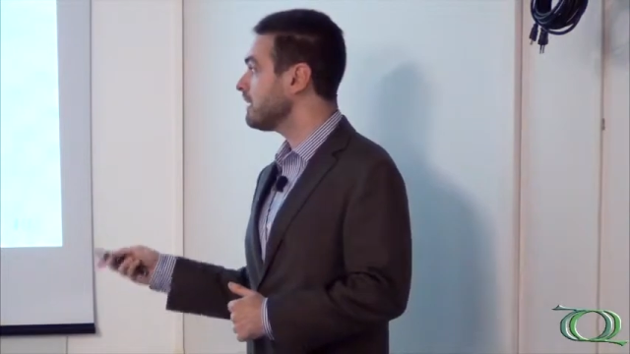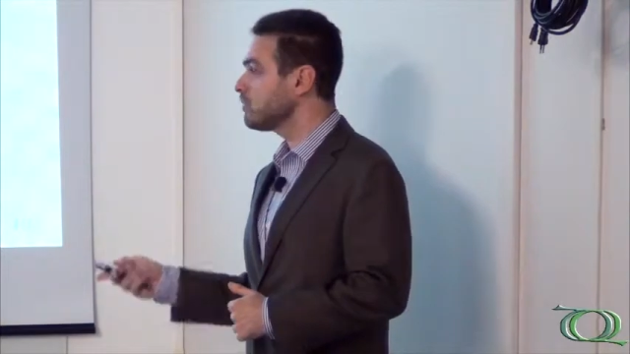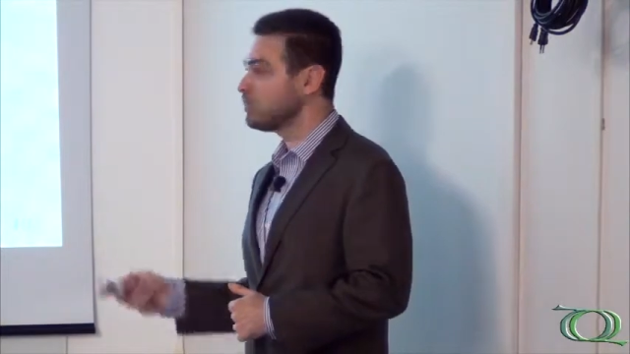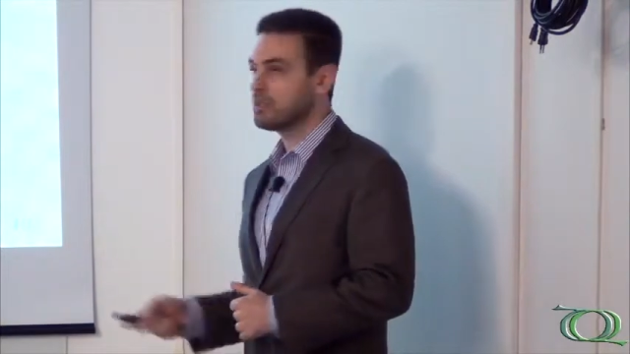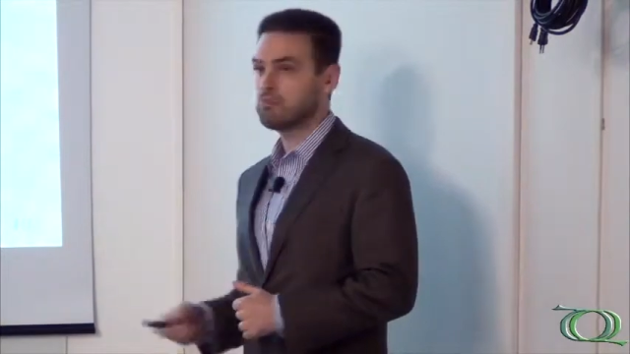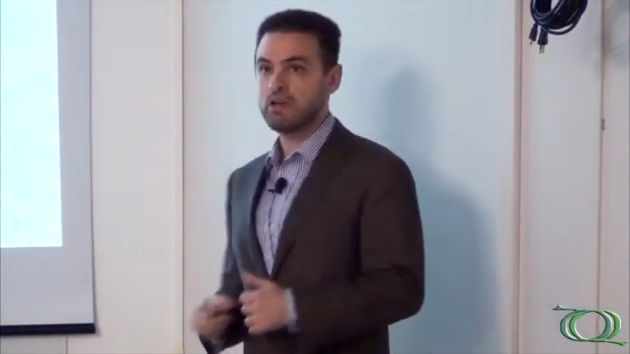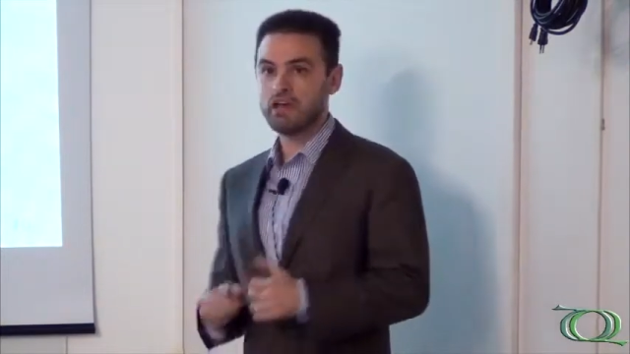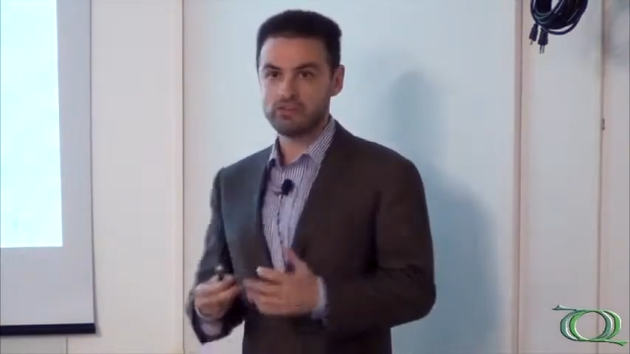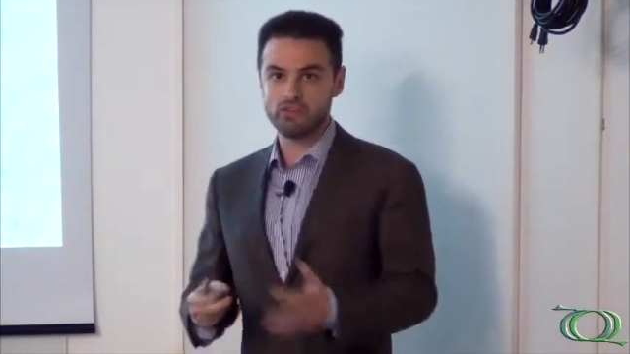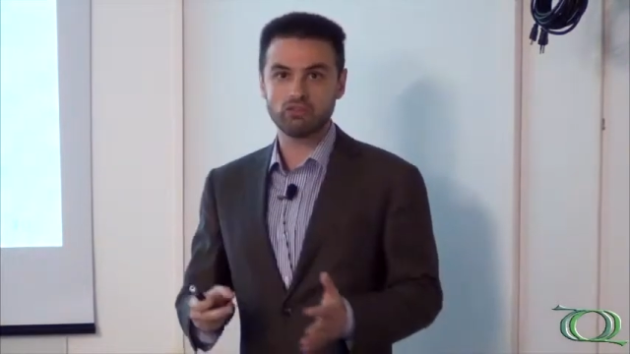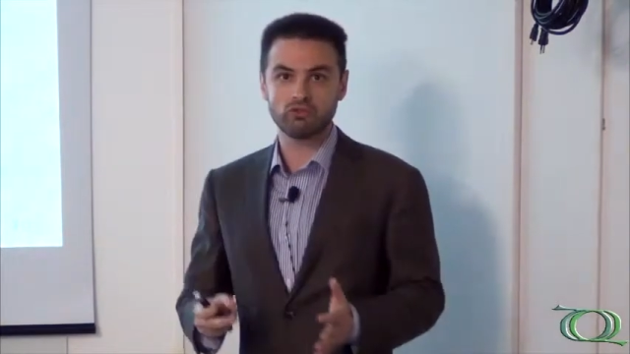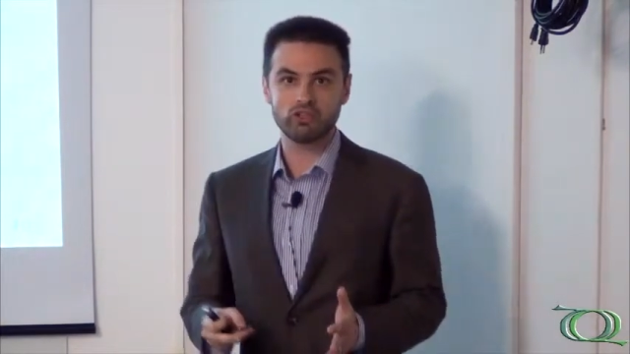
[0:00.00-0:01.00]
including
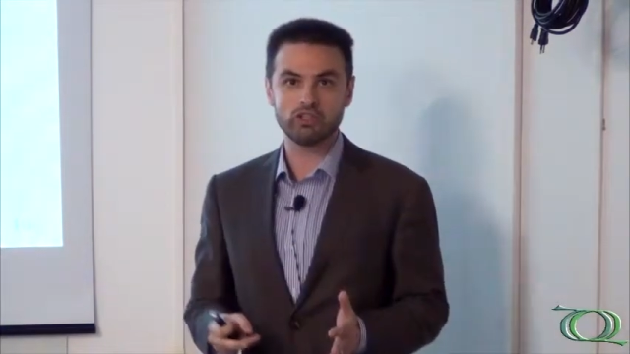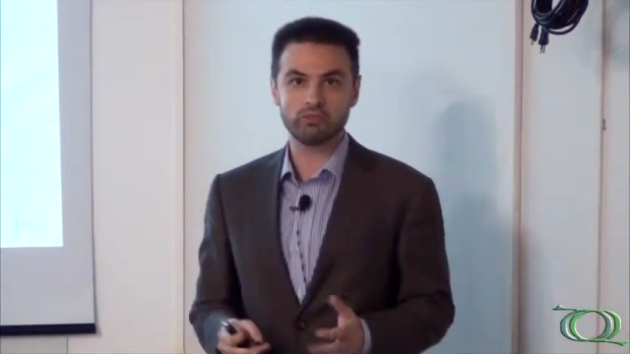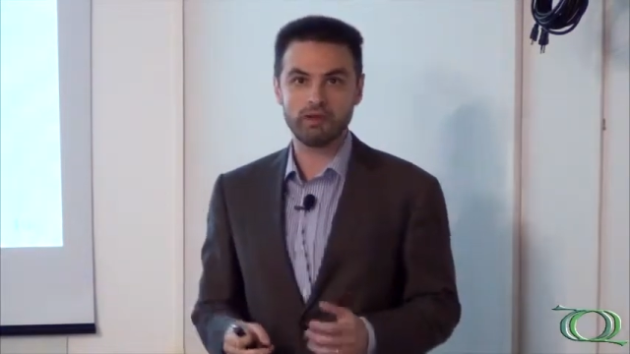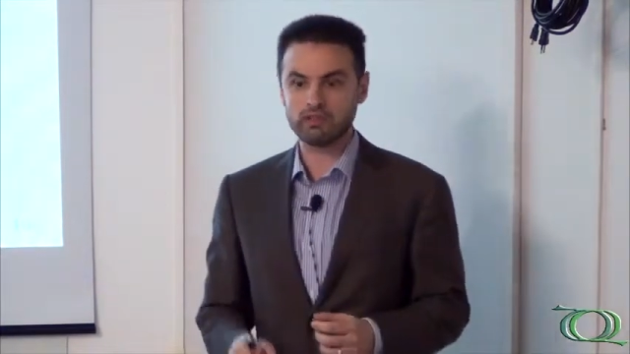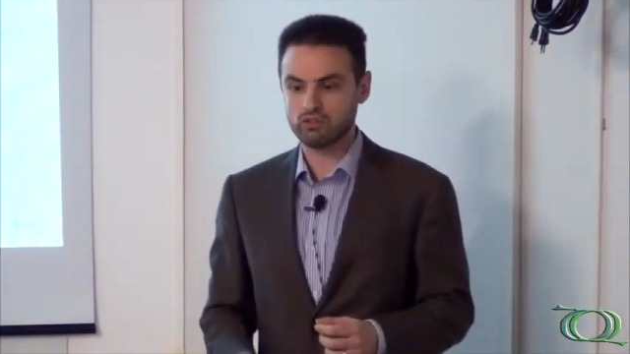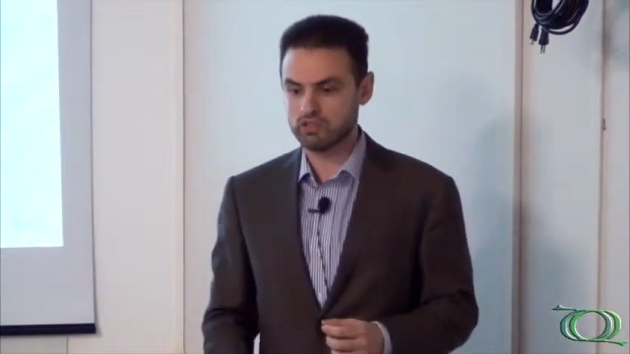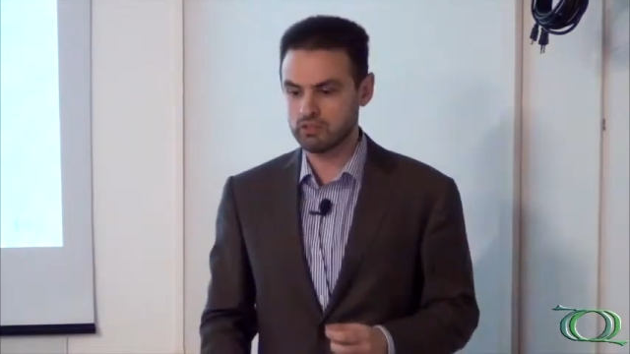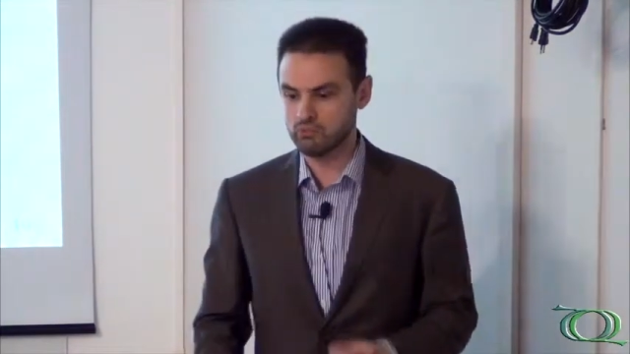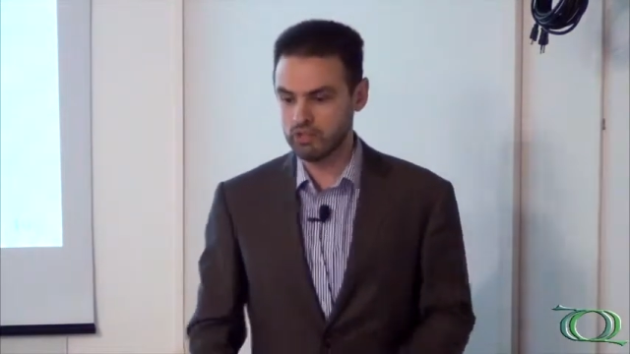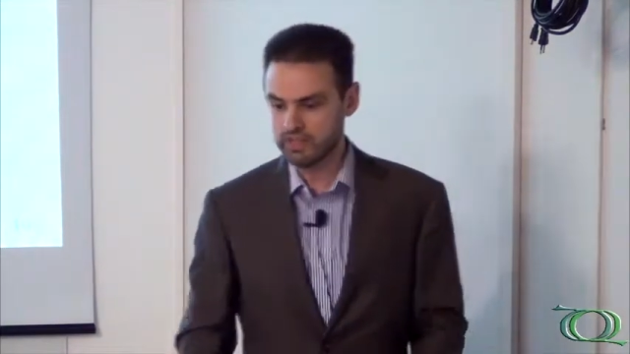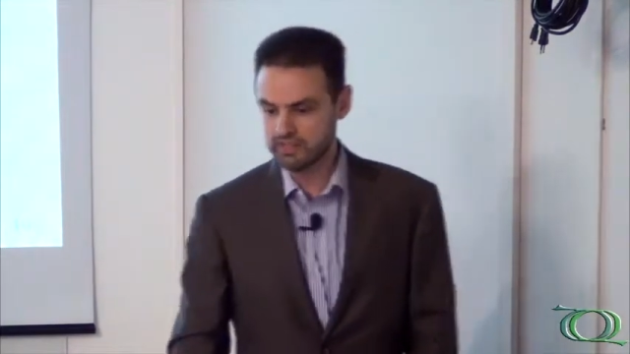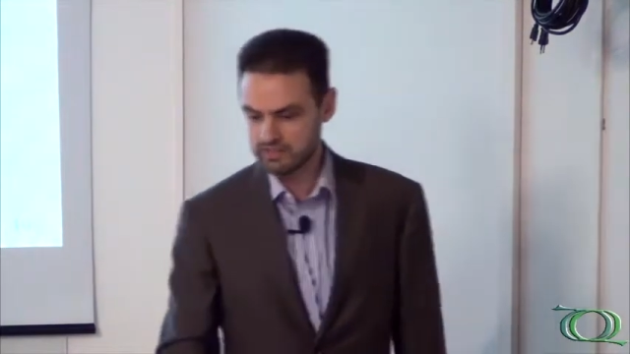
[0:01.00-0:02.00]
methods for spectrum
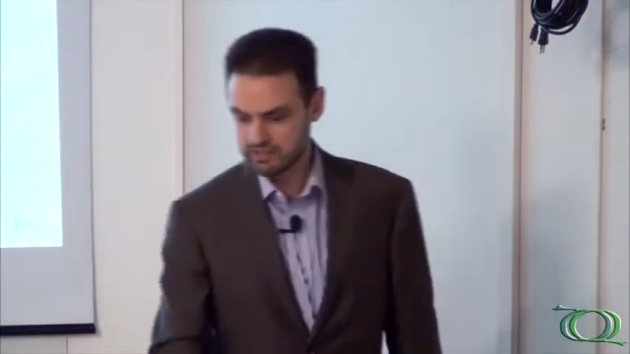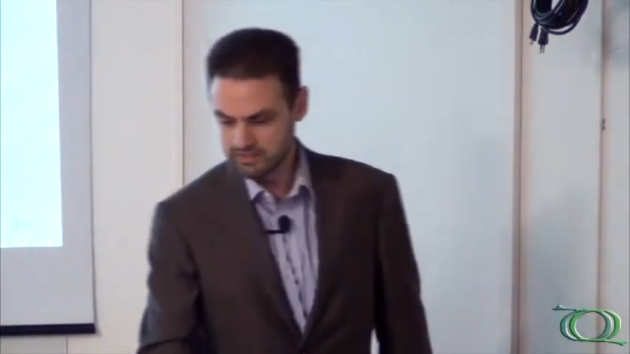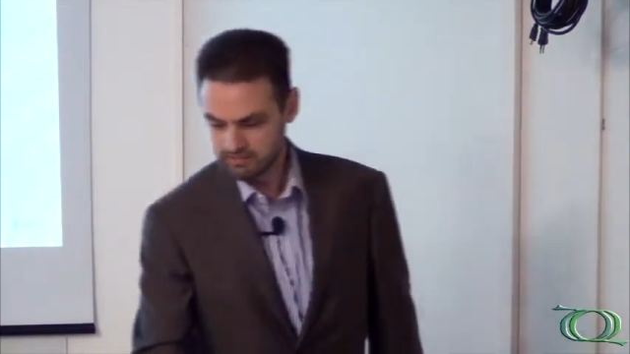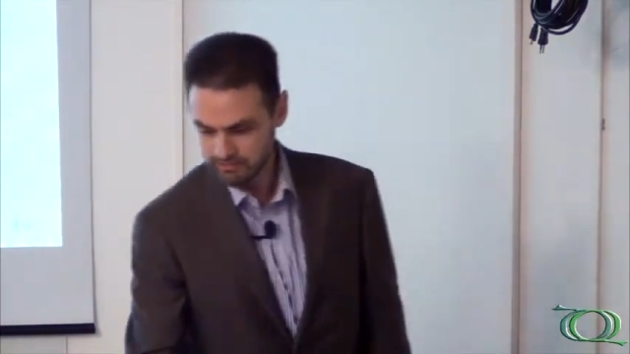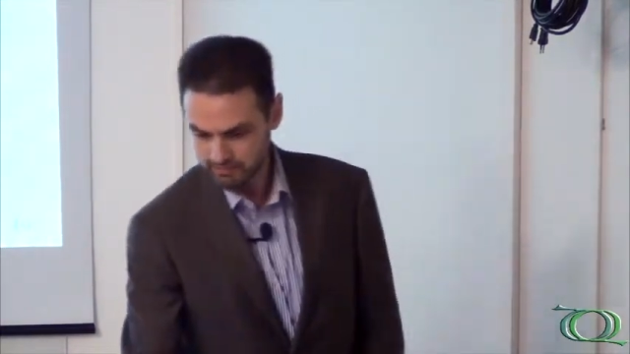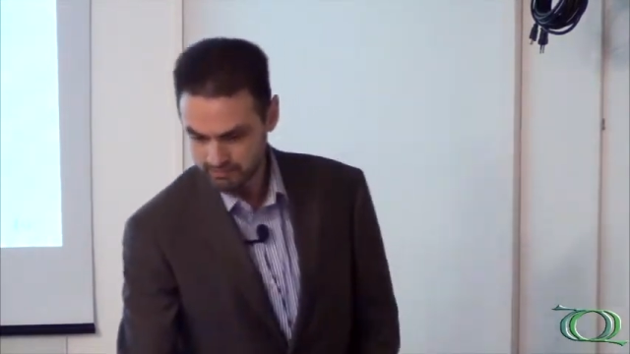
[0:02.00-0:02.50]
simulations.